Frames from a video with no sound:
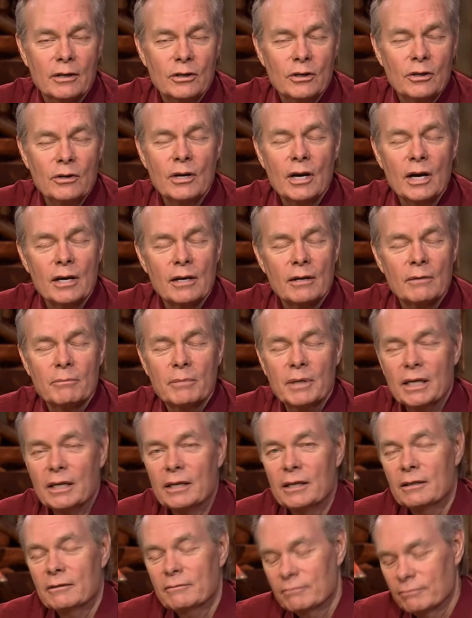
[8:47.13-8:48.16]
You got to
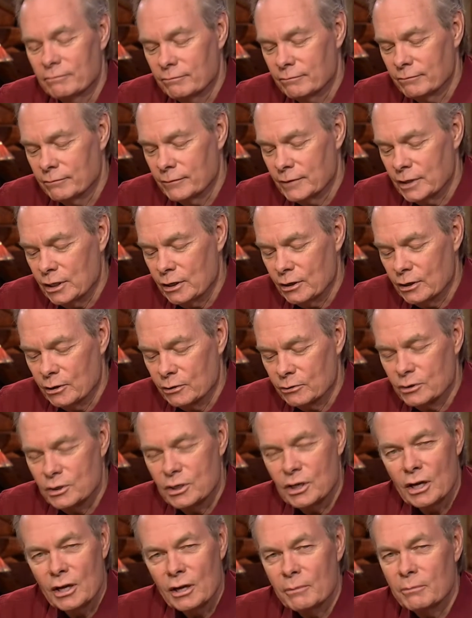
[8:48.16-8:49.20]
be, you know,
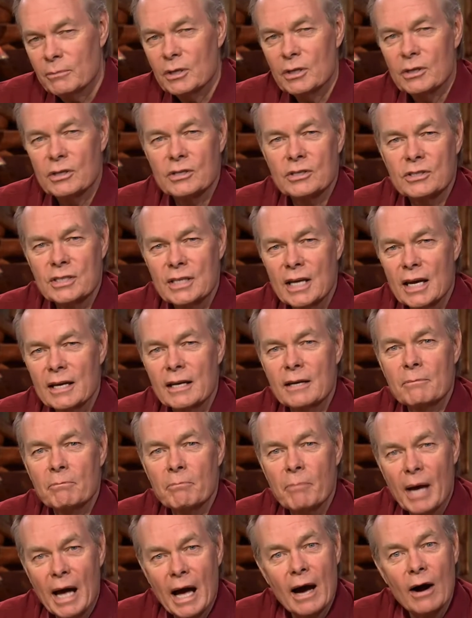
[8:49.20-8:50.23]
dumb to the
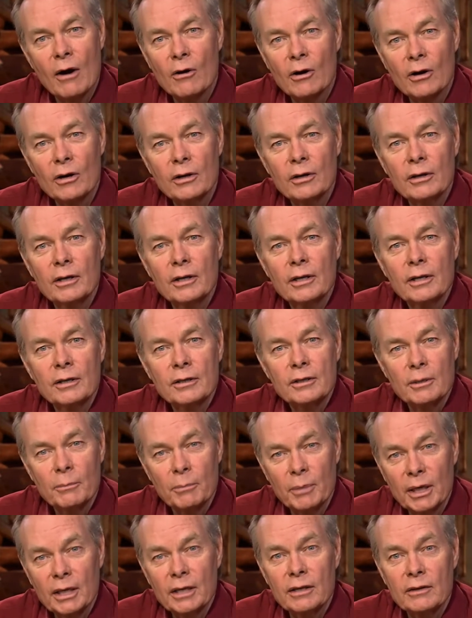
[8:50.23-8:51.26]
second power to
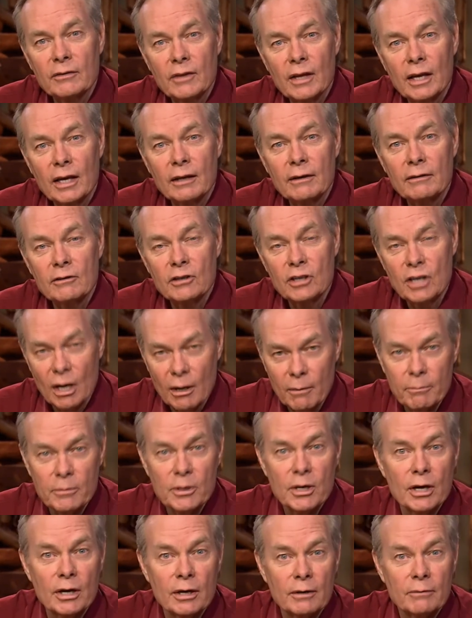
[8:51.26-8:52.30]
believe that.
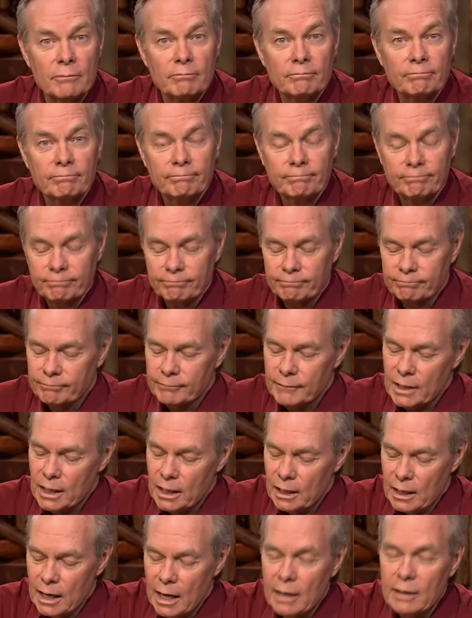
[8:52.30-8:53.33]
Dumb, dumb.
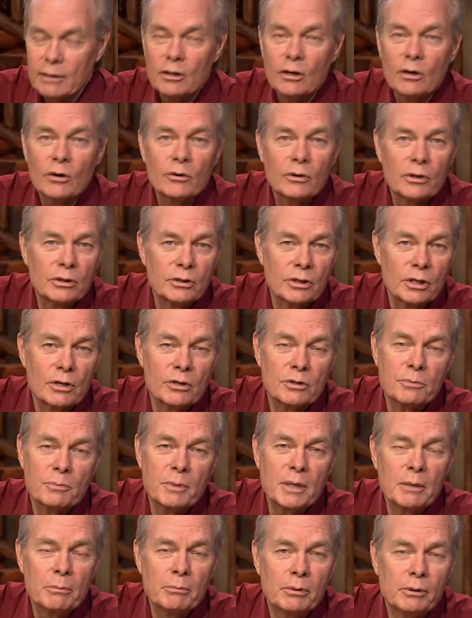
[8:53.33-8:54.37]
And I know that there's
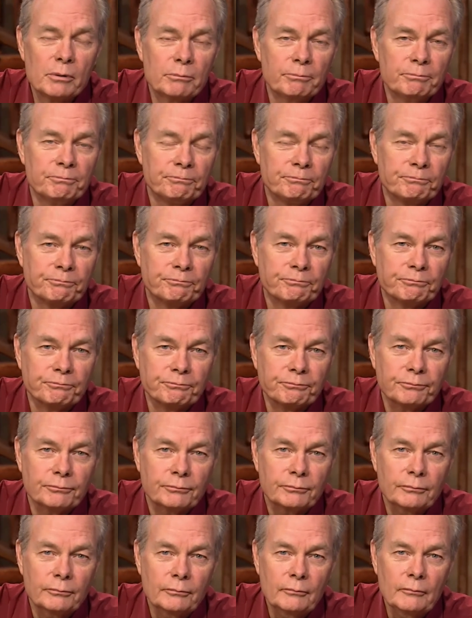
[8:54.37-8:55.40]
people
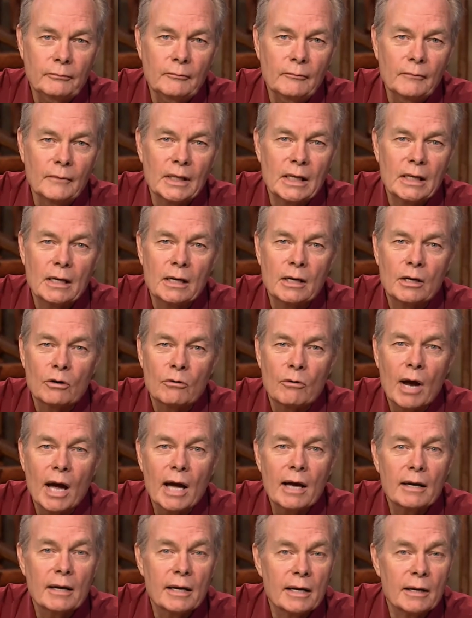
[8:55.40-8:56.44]

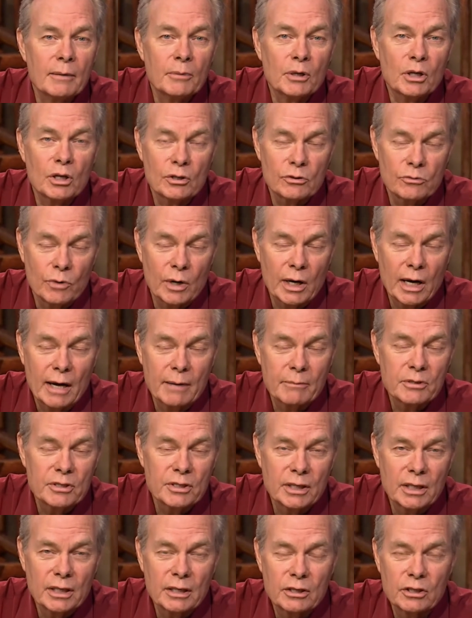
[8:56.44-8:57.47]
right now, because what I'm
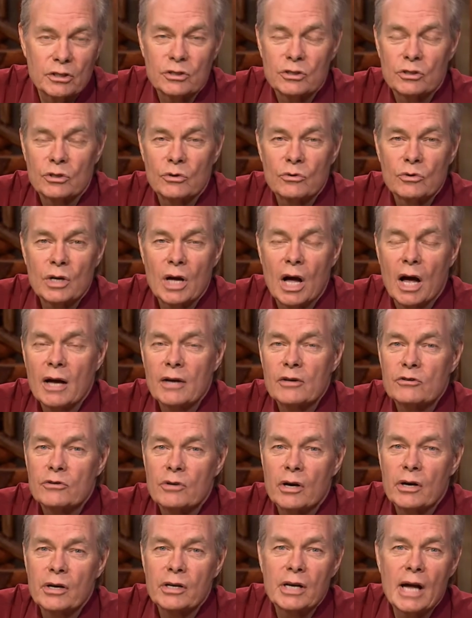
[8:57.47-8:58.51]
saying is so
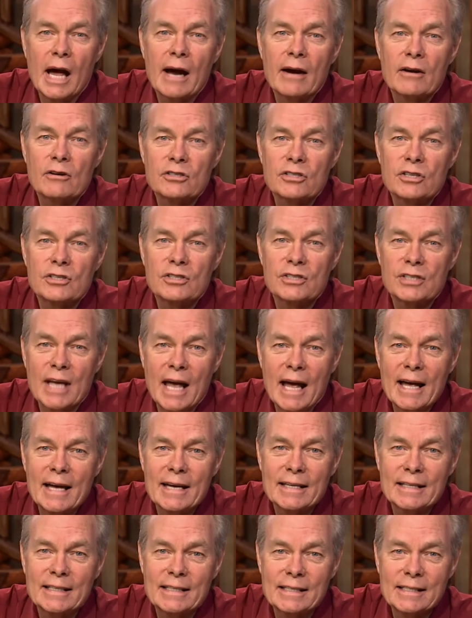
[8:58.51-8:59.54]
contrary to our
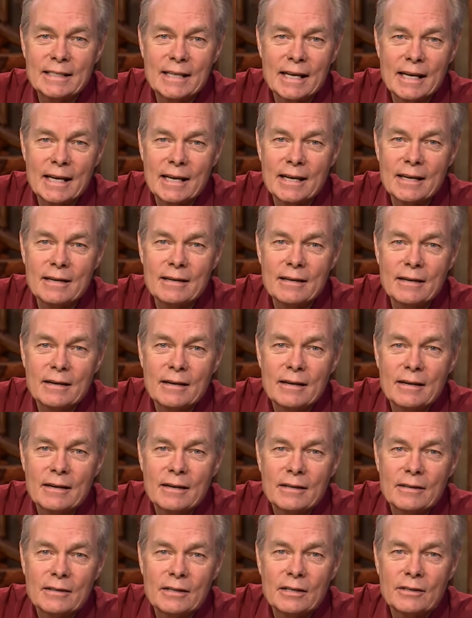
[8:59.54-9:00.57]
society today,
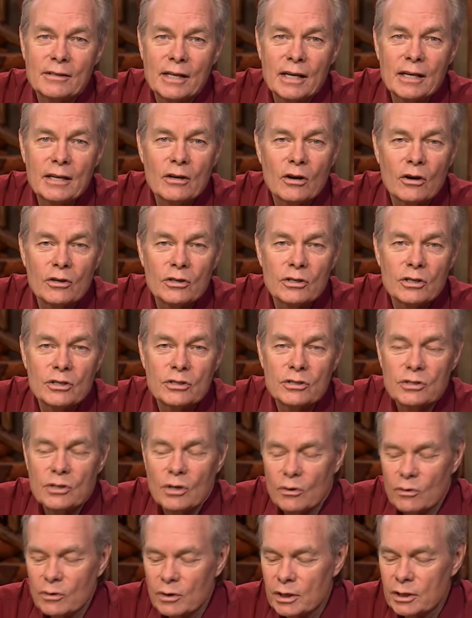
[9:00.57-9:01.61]
that they are just
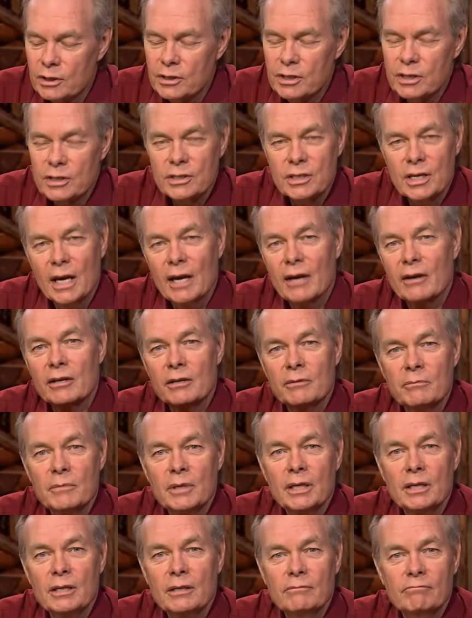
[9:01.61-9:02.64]
totally discounting
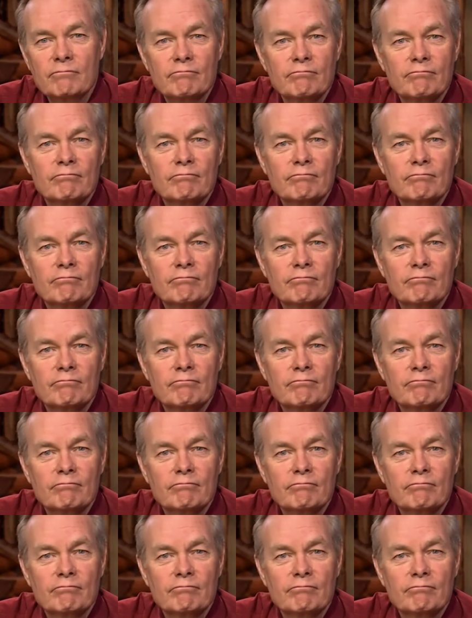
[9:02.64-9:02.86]
me,